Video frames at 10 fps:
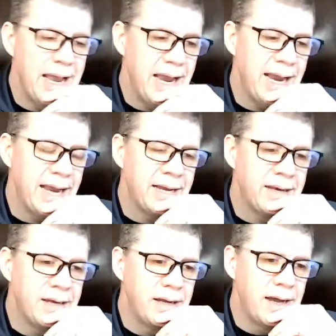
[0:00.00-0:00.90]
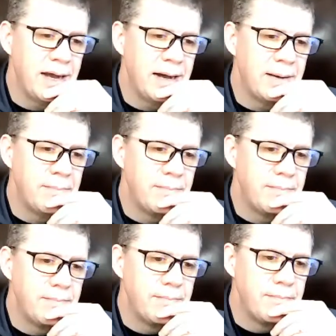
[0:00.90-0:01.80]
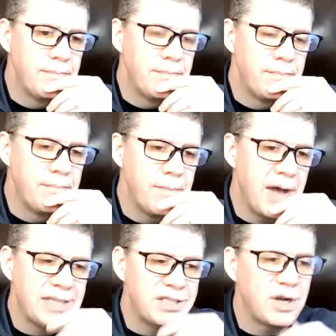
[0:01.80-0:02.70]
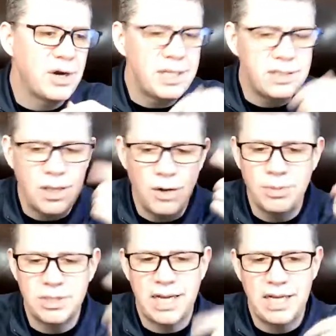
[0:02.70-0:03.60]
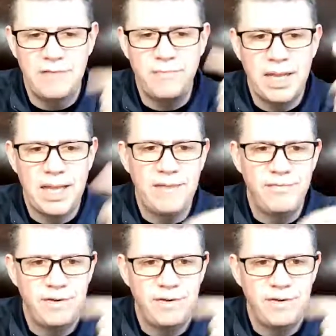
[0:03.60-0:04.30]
And I started to almost kind of live my life